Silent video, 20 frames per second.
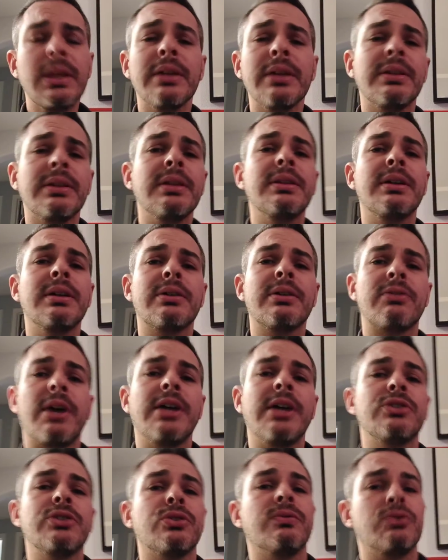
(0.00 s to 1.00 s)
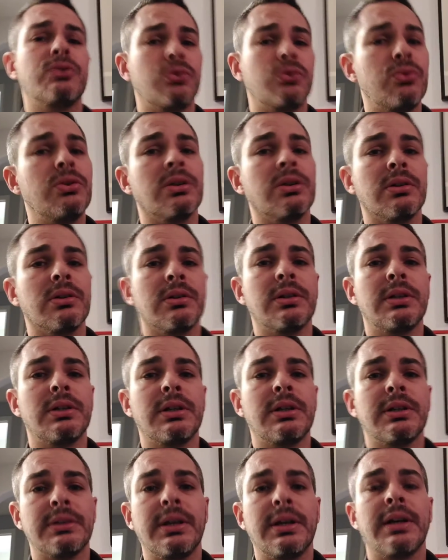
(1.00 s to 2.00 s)
I think the rise of
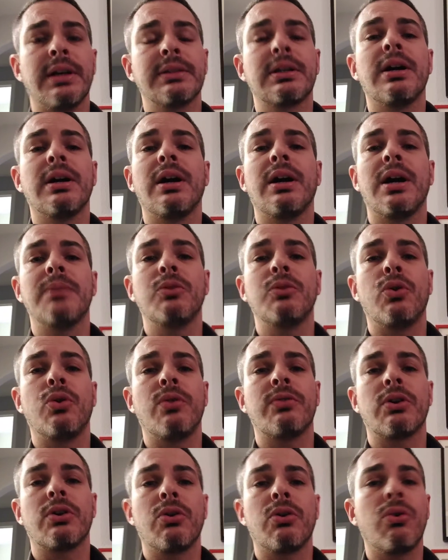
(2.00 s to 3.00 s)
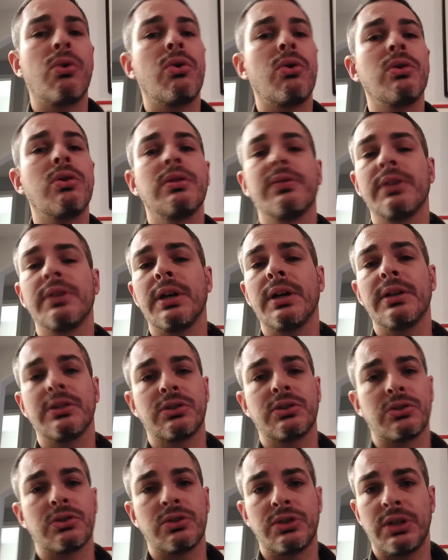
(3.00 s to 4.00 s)
Google.com over all of the
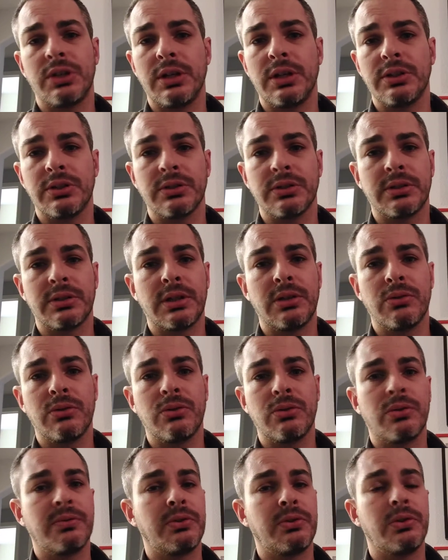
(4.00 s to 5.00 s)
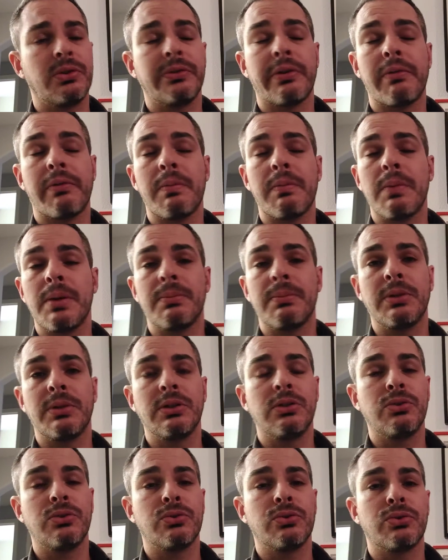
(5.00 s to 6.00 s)
other search engines, I don't know if you
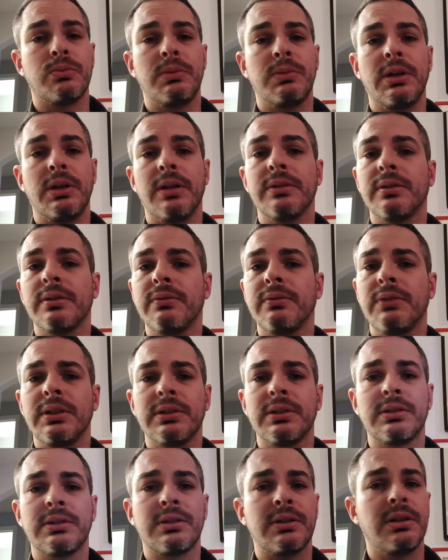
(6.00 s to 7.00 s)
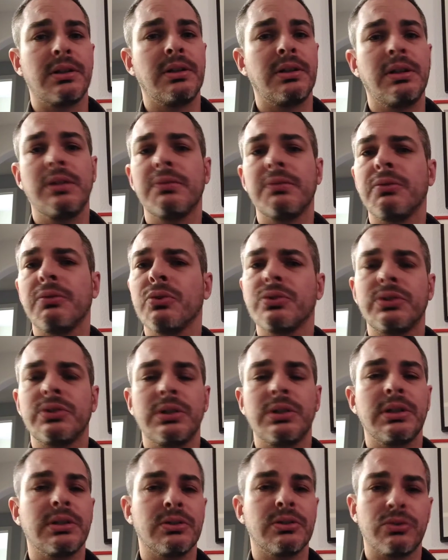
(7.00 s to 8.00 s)
remember, there used to be AltaVista and
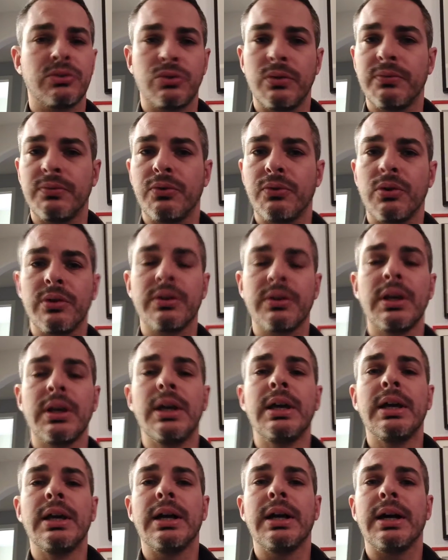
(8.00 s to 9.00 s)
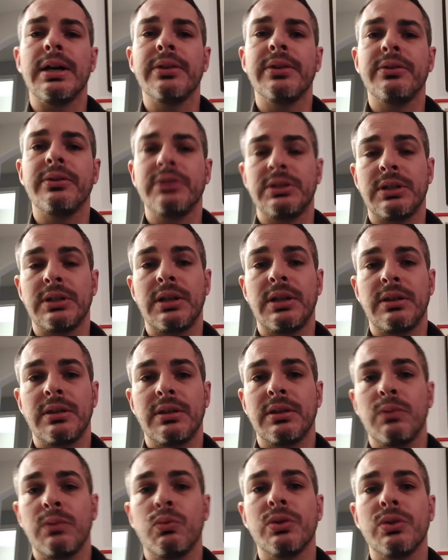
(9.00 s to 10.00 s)
InfoSeek and so forth. The reason I
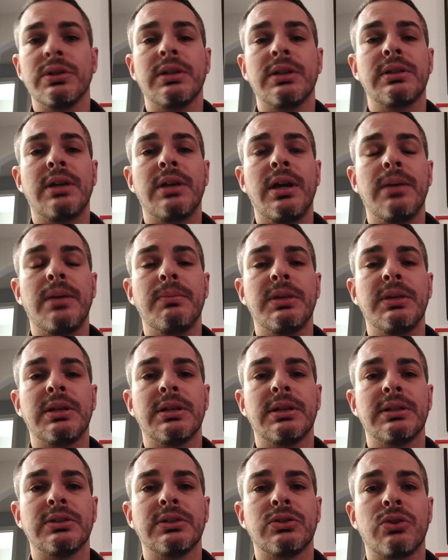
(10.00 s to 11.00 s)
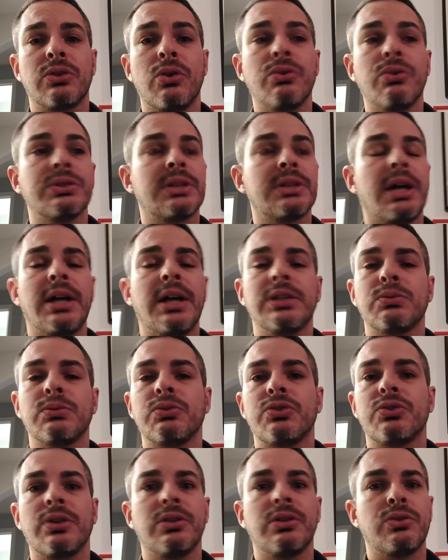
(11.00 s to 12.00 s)
think they won that game, because those guys
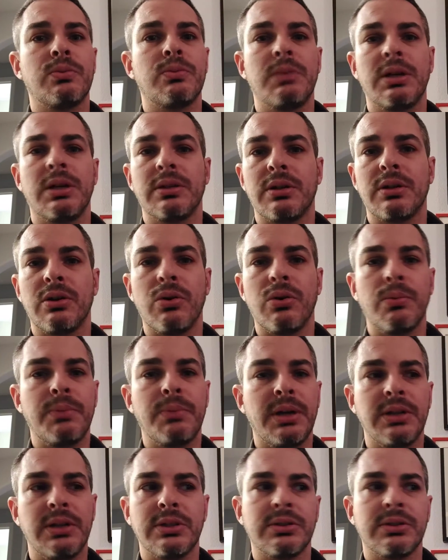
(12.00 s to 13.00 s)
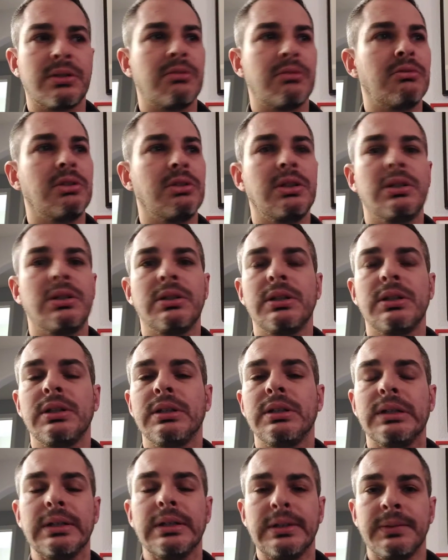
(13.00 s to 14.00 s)
were trying to make their homepages a
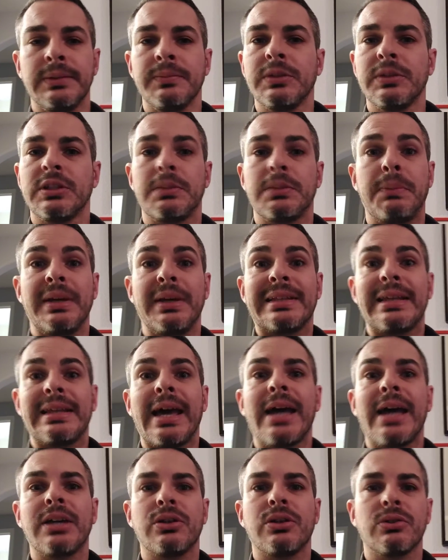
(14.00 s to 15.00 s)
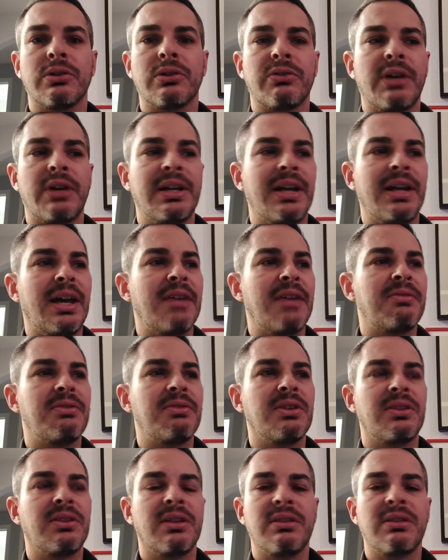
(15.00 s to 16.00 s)
really spectacular, right?
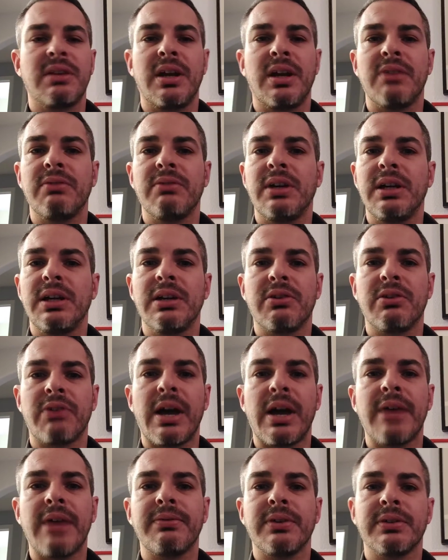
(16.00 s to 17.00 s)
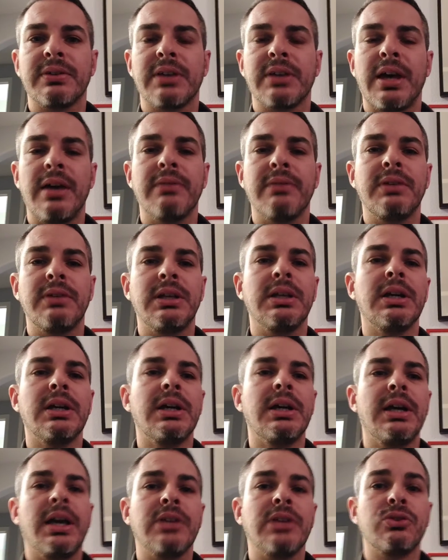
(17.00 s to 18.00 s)
Everything there, very graphics heavy,
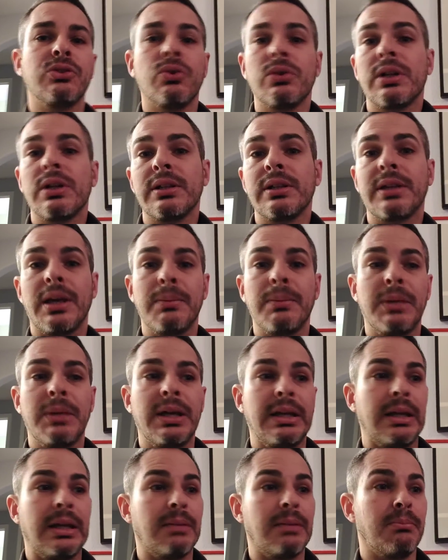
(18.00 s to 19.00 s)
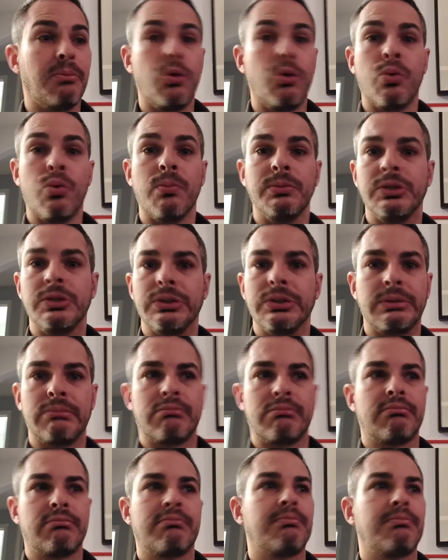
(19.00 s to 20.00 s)
and Google came in and boom, just
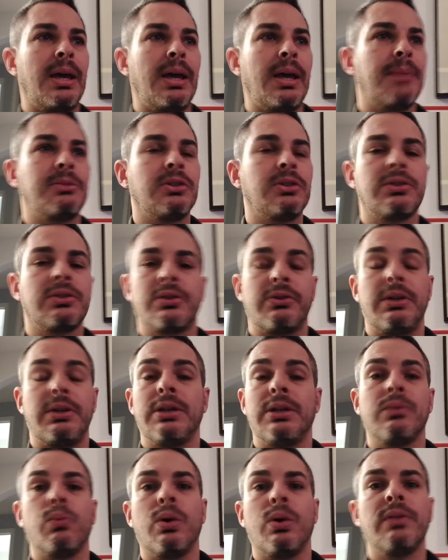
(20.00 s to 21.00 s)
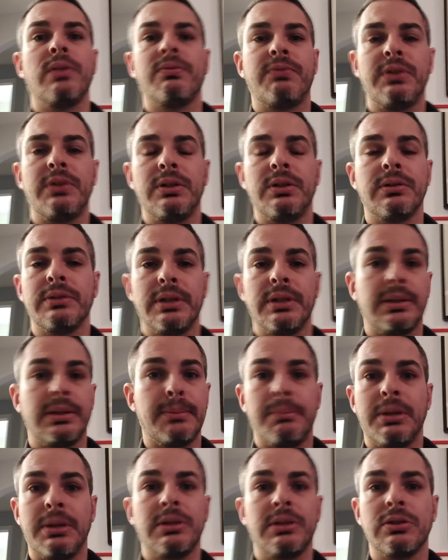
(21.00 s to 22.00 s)
empty screen, one field, and
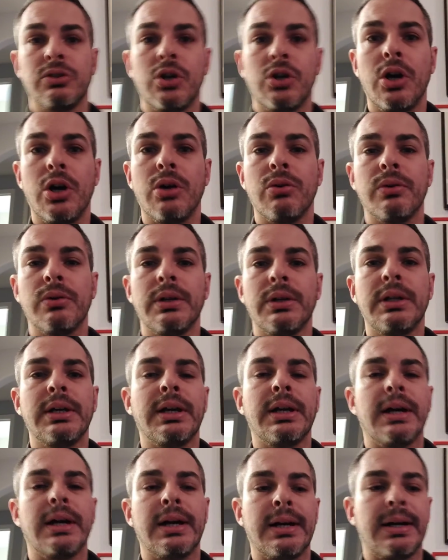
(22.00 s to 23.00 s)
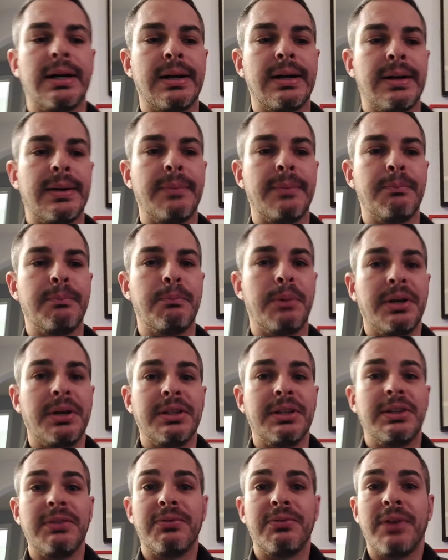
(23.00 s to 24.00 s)
the button go.
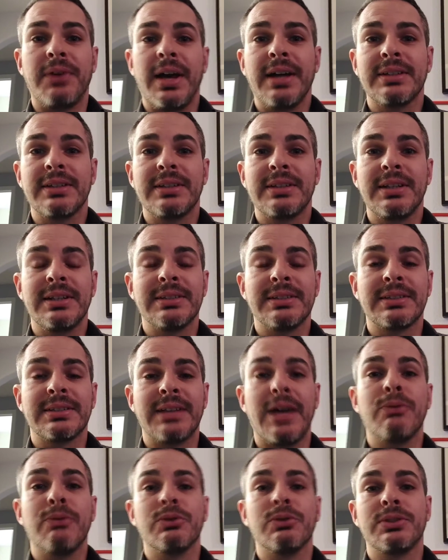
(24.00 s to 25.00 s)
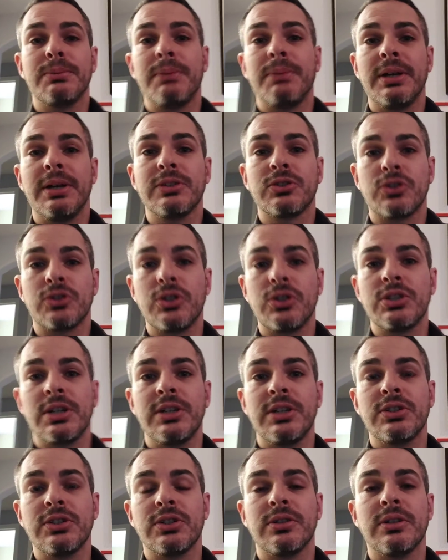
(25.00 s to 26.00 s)
But the fact is, that was the best search
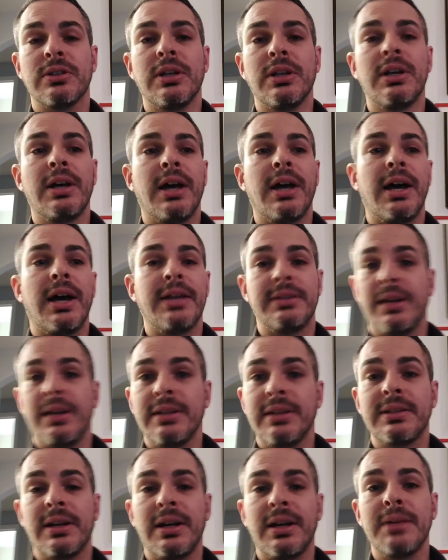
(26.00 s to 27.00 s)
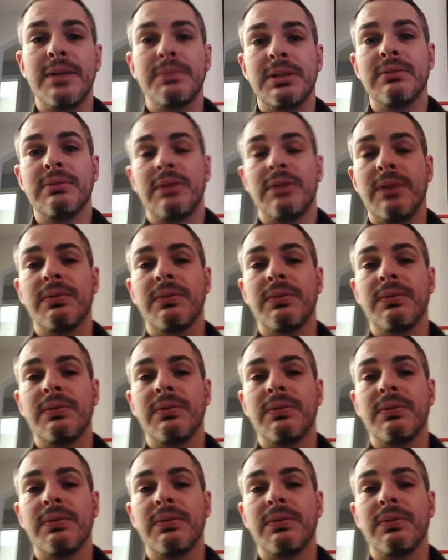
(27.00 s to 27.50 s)
engine at that time, and